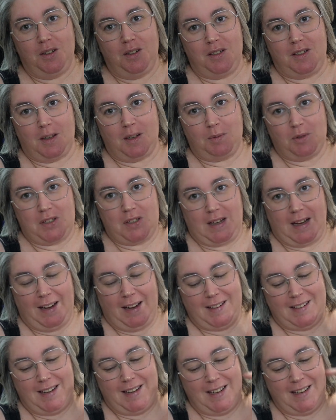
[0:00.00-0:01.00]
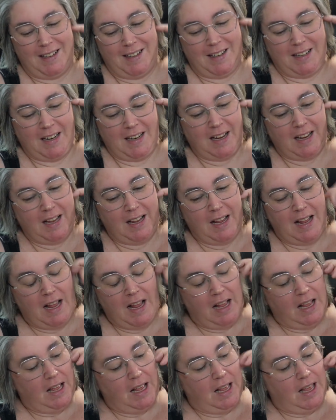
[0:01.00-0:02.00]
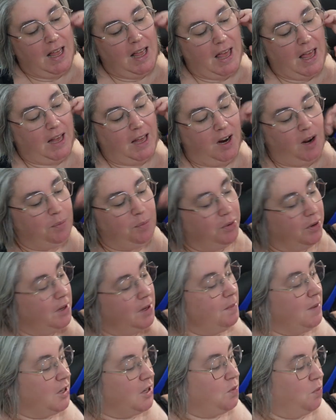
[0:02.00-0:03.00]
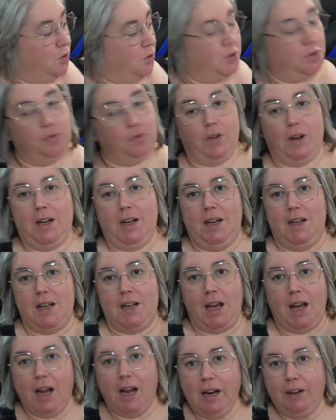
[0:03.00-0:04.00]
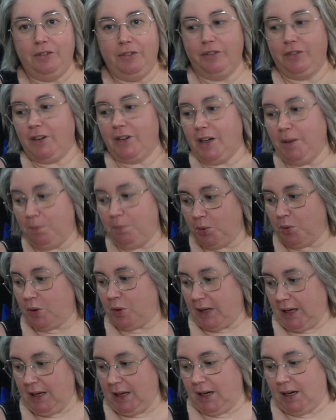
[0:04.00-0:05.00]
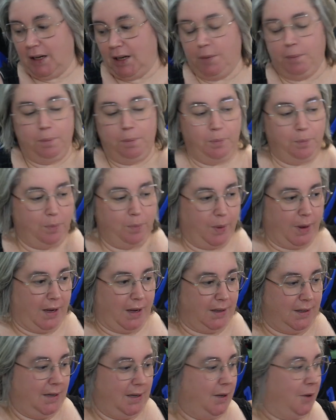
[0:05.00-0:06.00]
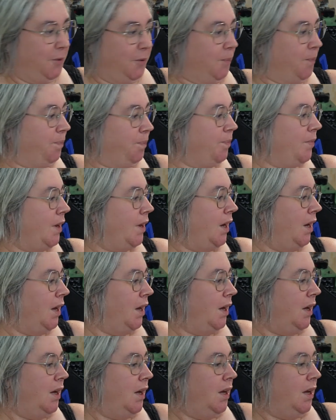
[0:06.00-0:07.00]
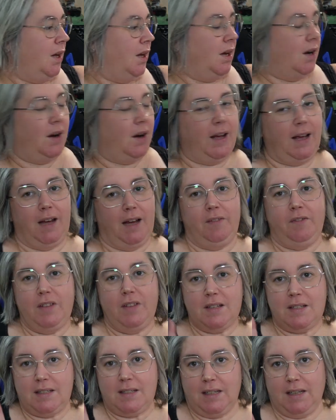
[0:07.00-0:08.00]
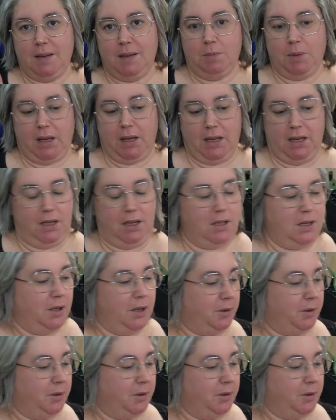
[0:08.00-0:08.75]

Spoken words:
double stacked, and I pretty much want to read every book here, but I have this thing in my head